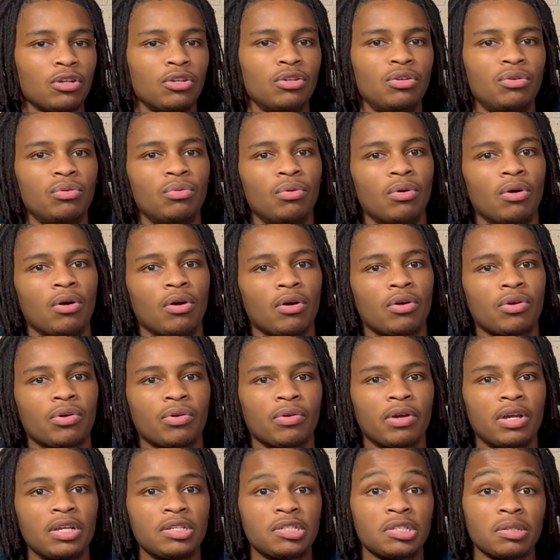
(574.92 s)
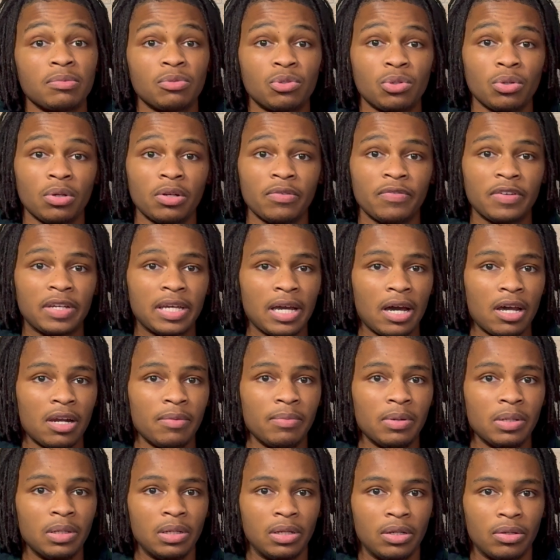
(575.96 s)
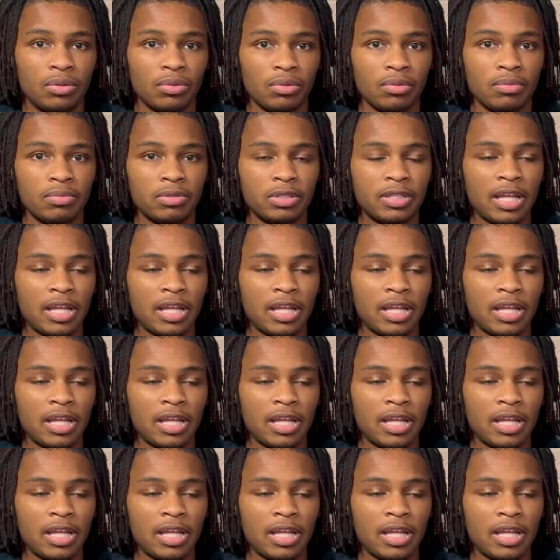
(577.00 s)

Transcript: you all create some sort of accountability groups.